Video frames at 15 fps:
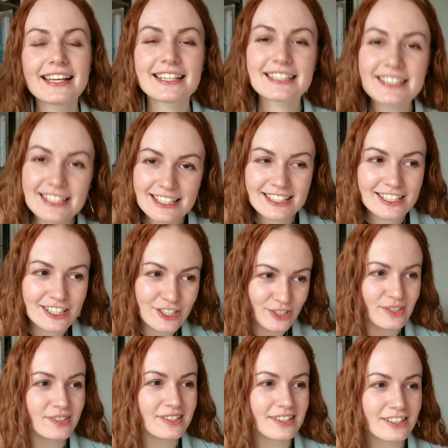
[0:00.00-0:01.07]

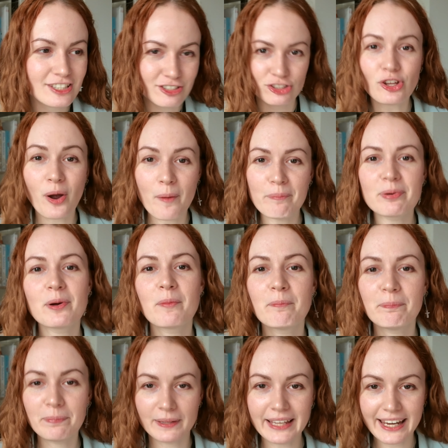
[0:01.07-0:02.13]
should stop
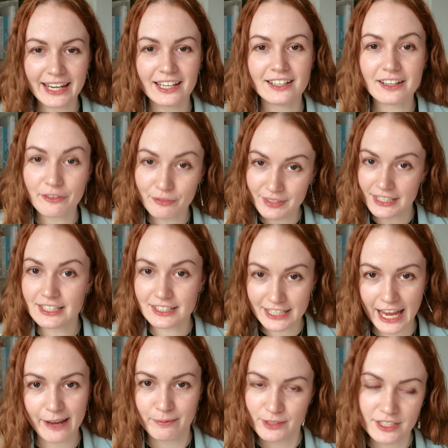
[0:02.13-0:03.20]
playing these
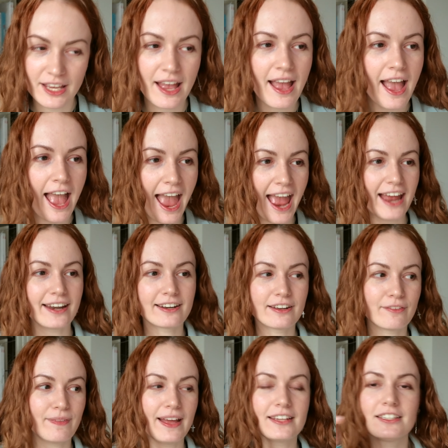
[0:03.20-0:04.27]
games. And
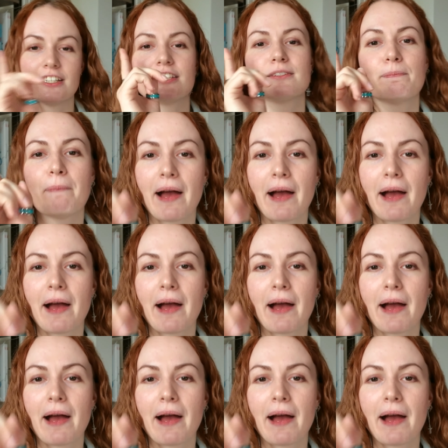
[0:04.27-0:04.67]
that is